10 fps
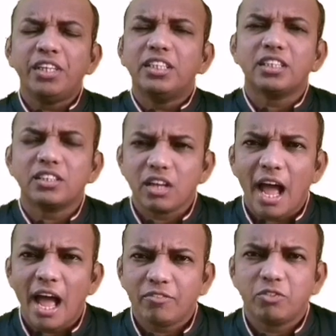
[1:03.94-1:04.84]
we just
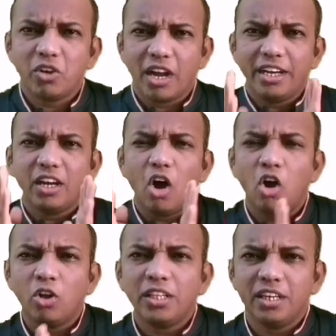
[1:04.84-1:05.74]
have to write
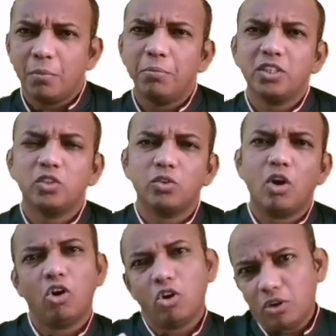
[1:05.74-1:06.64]
all the numbers,
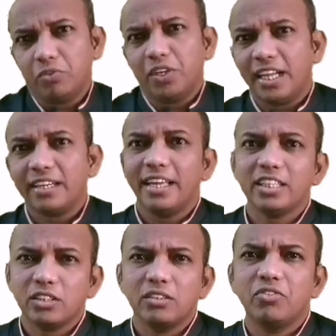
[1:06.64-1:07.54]
or we can
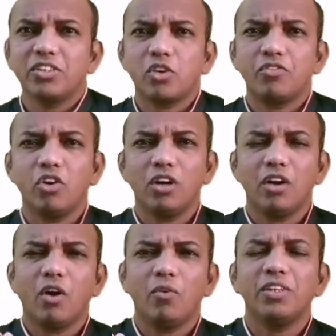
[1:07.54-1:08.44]
guess first of
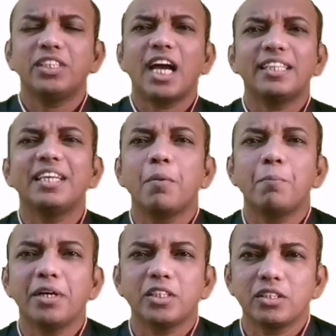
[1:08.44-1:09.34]
all which are the
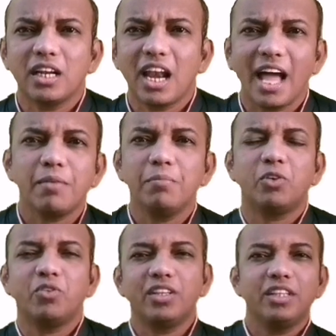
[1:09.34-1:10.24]
numbers lying
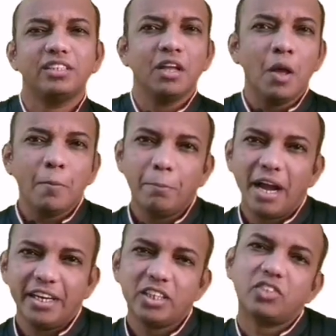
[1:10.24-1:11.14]
between this
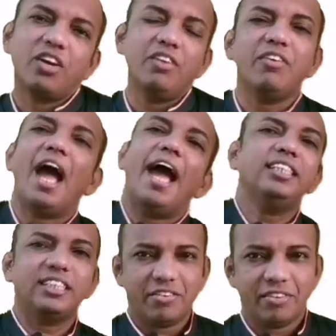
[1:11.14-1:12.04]
minus 5
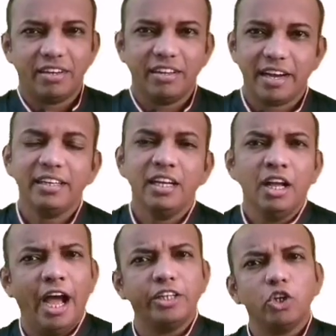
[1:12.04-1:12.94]
and 7, right?
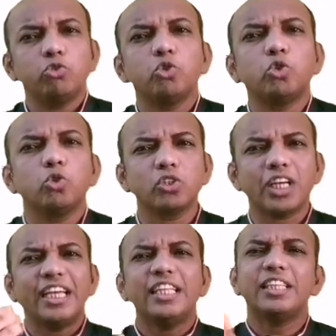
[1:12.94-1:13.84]
And you have to
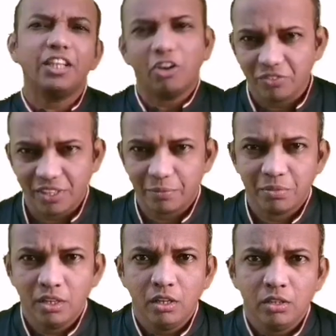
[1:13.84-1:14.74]
choose any three of
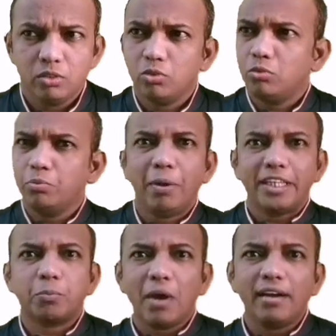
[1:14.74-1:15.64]
them. So
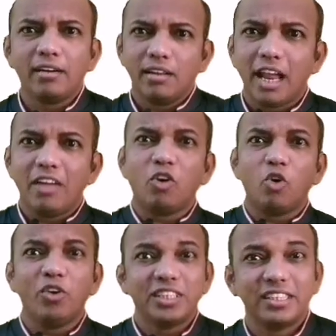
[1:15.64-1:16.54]
best part,
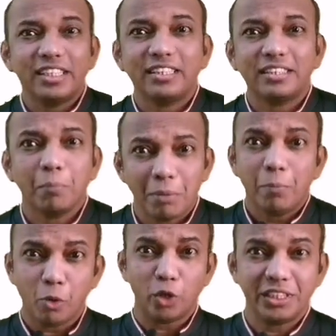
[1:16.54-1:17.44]
life always says
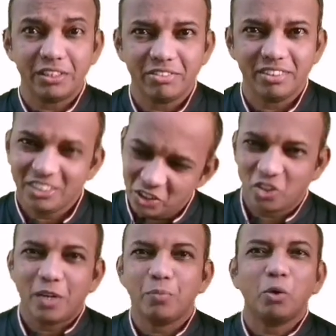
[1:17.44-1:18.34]
be positive,
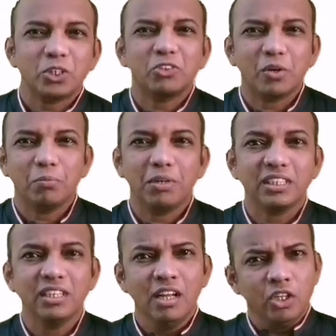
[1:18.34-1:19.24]
so write positive
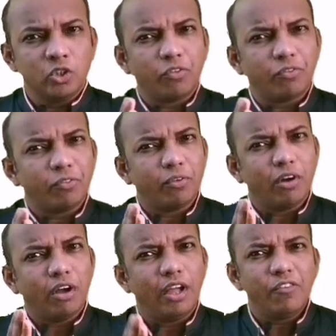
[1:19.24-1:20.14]
numbers. So
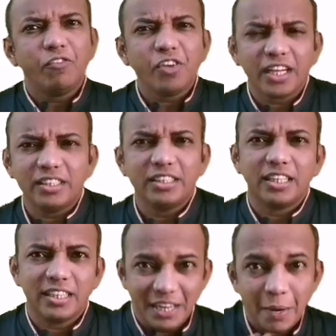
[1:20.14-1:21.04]
if we
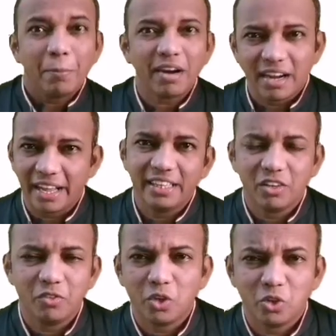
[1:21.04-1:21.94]
consider the number
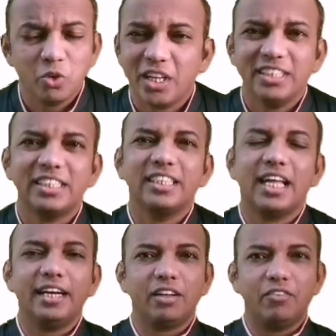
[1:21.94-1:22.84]
line, then you can say
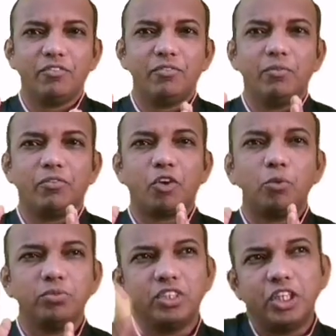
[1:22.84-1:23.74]
that
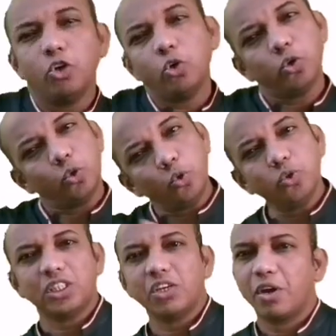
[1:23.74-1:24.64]
from 0
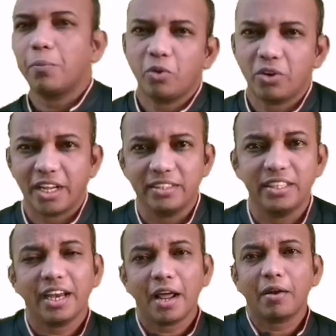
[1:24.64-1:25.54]
to 7 upon
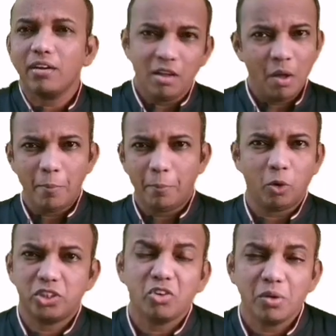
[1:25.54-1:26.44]
9 there are
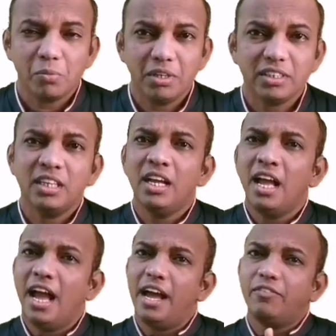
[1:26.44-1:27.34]
positive numbers,
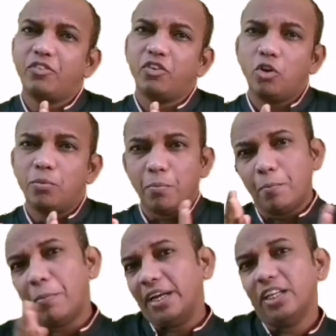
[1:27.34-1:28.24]
and
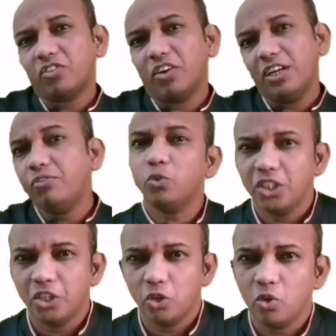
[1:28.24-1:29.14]
from minus 5
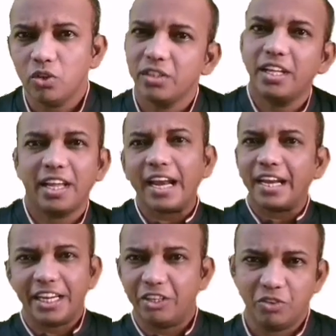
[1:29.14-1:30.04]
to 0 there
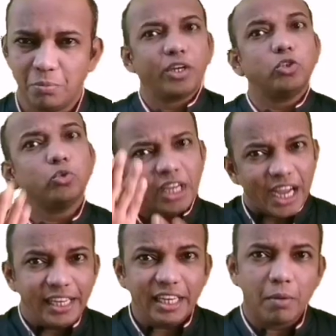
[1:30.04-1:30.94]
are negative numbers. You can choose
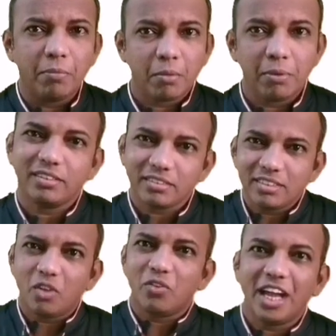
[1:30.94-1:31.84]
any number, but
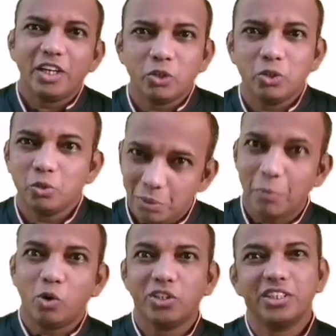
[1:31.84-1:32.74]
the way I told you,
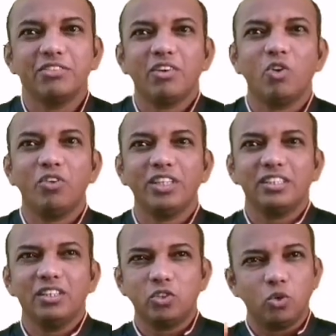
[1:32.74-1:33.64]
be positive
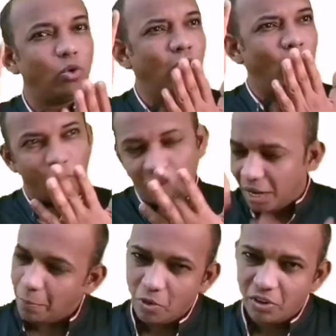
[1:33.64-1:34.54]
always. So
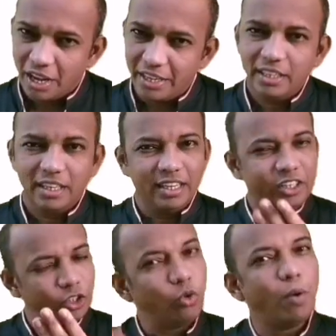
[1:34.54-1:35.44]
1 upon 9,
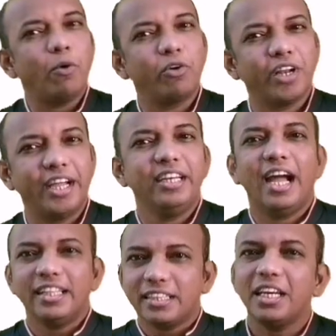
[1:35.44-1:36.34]
2 upon
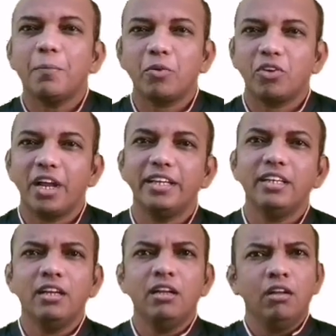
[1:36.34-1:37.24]
9 and 3 upon
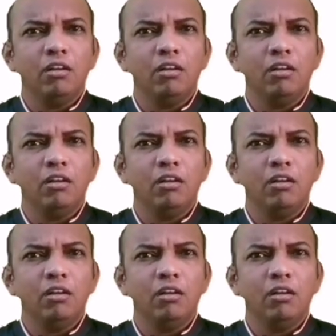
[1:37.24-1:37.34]
9.